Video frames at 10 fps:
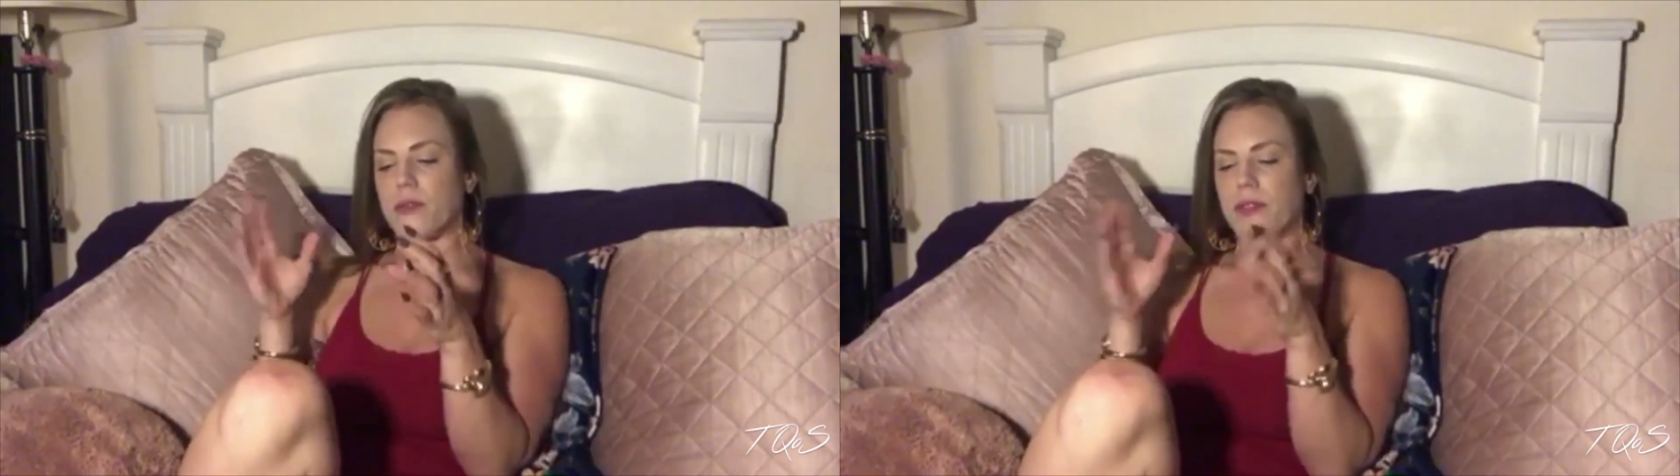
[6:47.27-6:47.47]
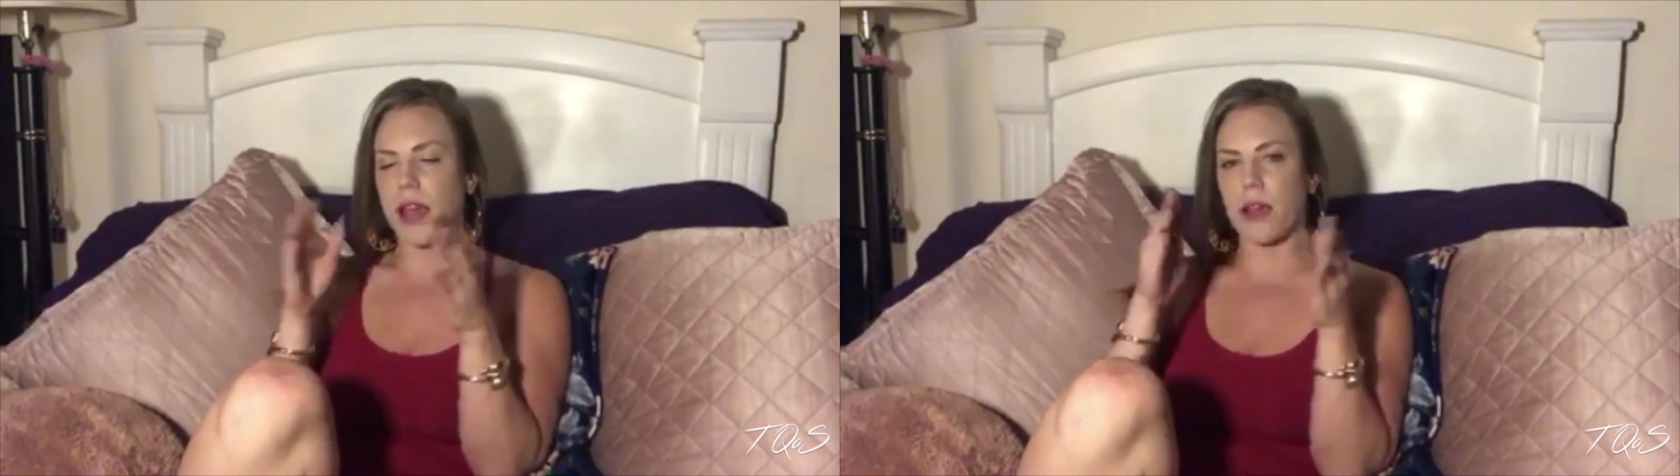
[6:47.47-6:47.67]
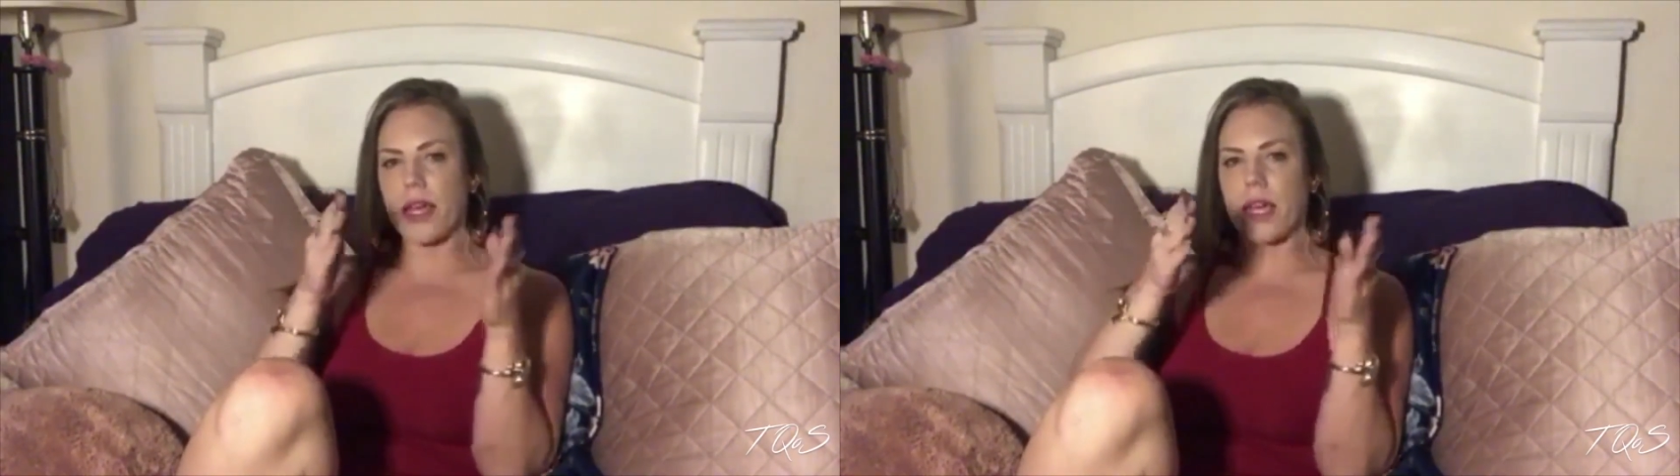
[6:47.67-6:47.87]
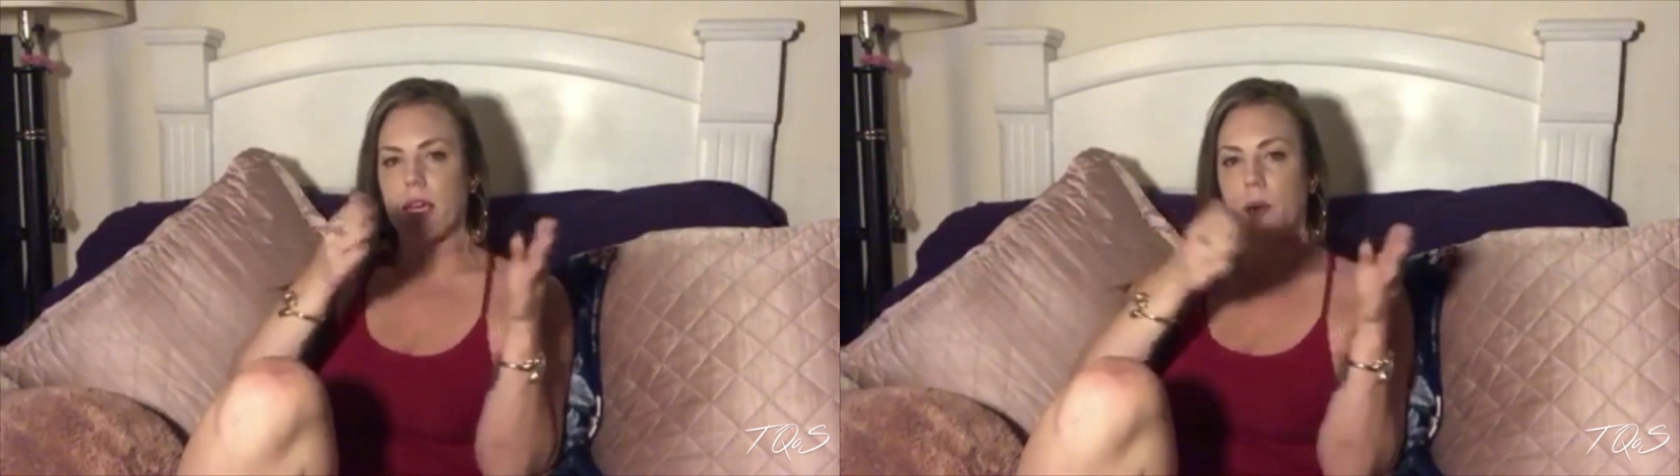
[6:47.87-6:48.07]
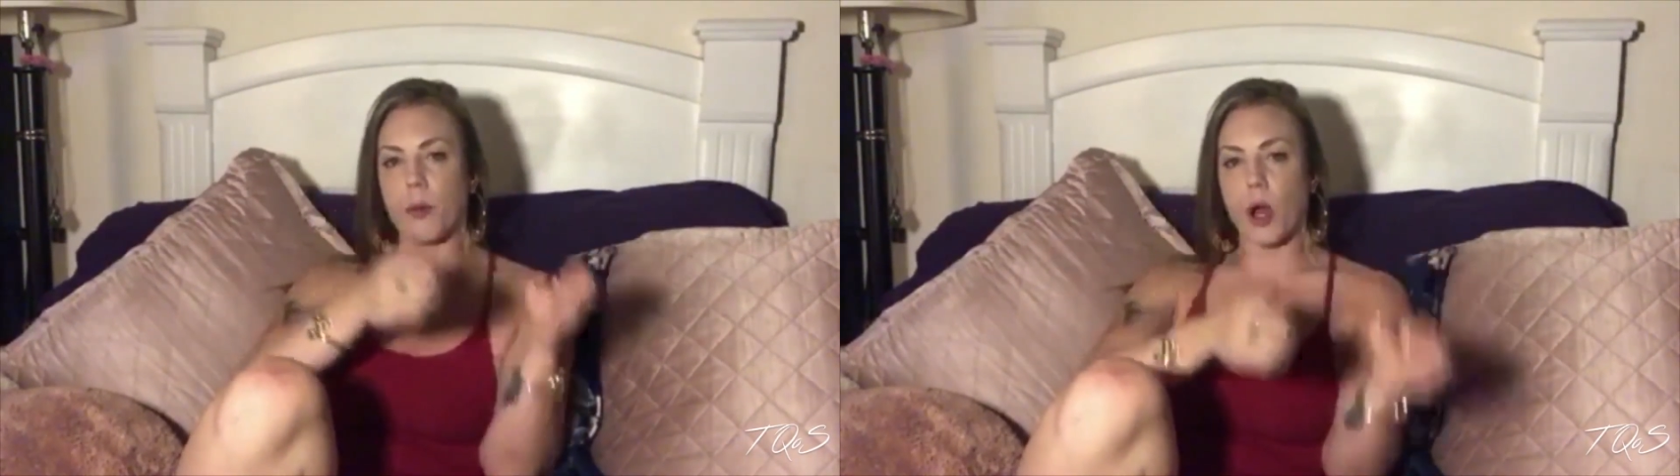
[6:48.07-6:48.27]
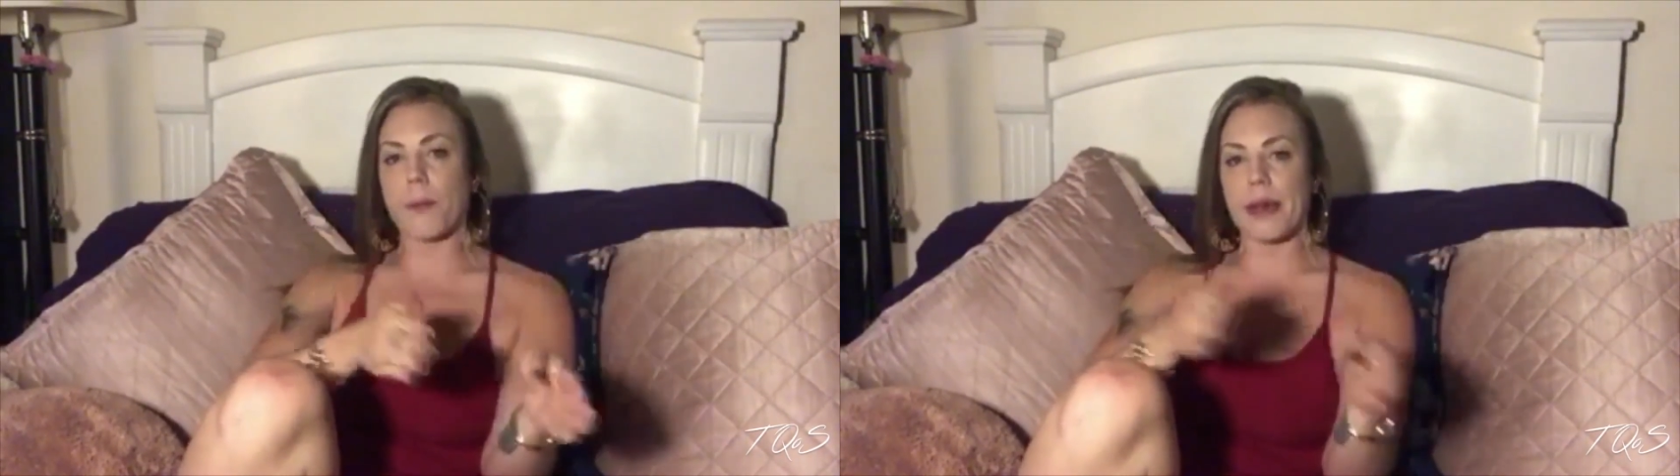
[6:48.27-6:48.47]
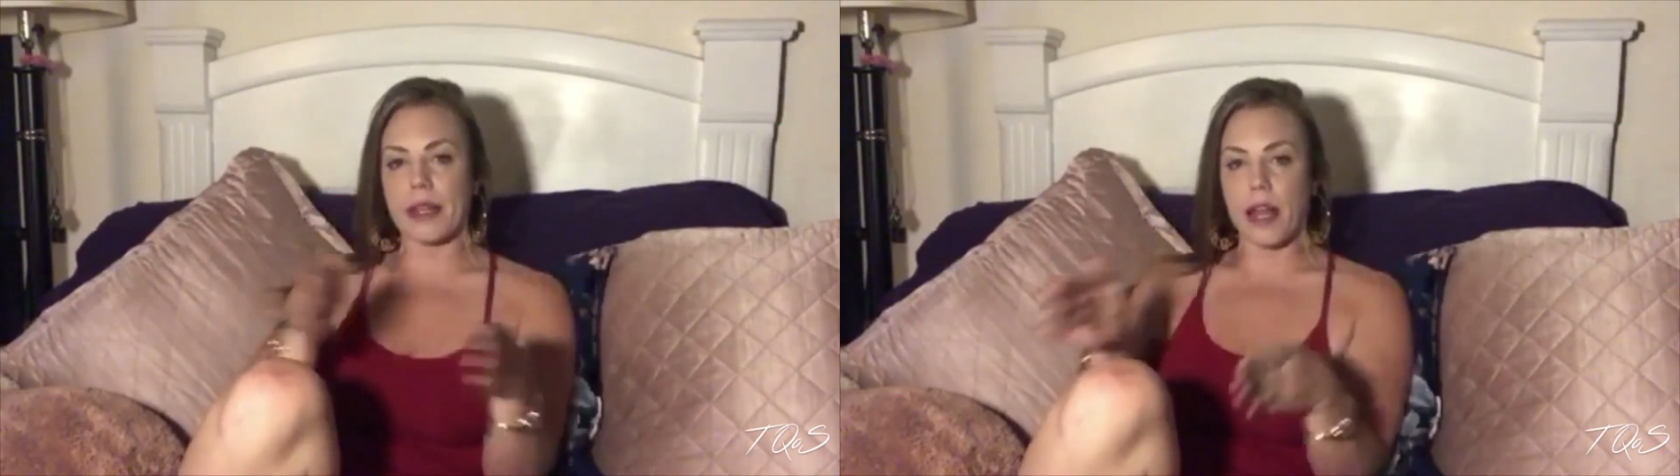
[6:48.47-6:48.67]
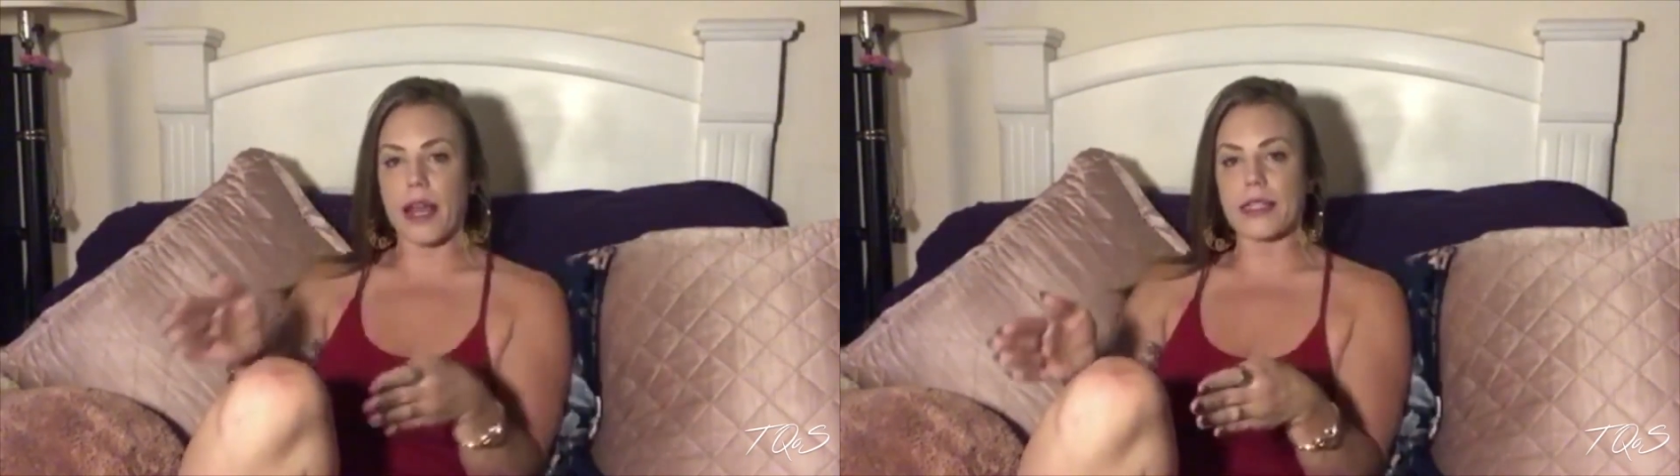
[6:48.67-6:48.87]
very
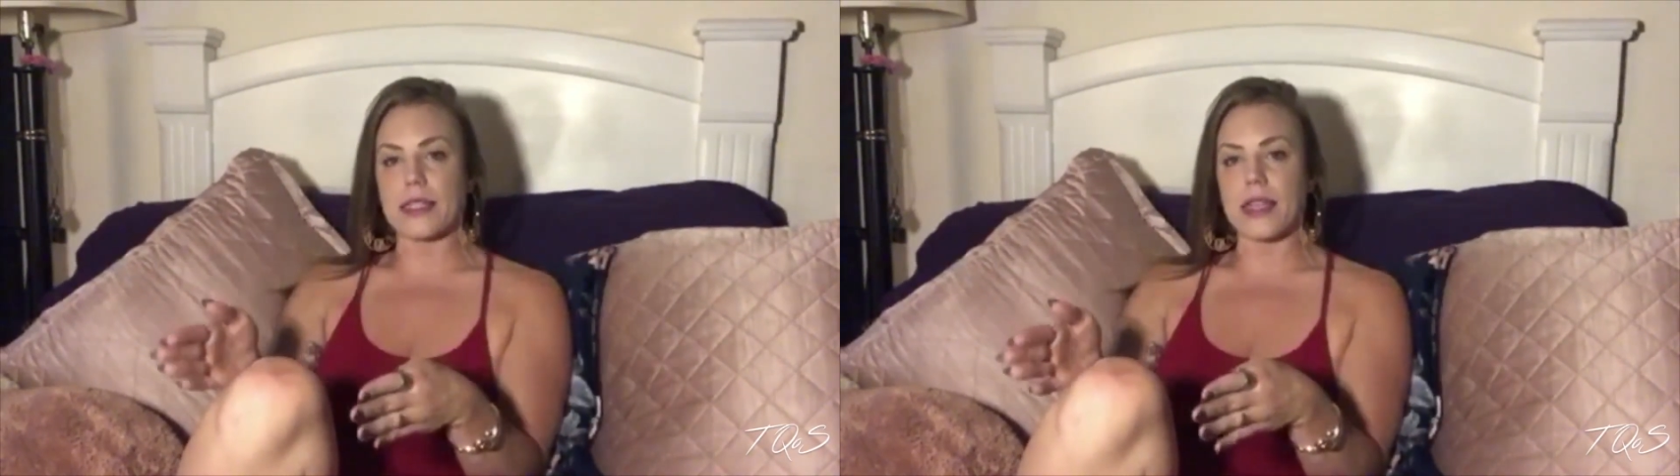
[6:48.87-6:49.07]
compartmentalized.